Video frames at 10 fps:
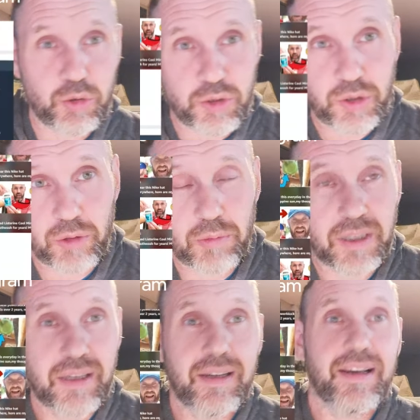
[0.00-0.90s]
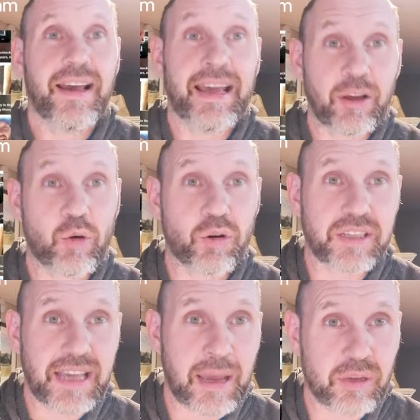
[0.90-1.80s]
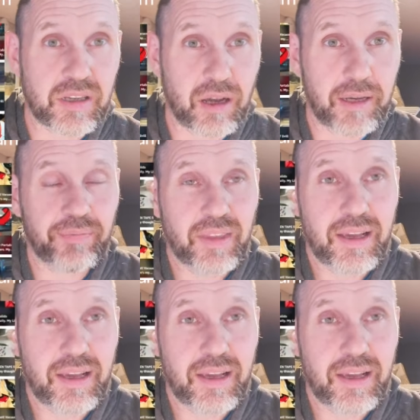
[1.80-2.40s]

YouTube, and of course Amazon.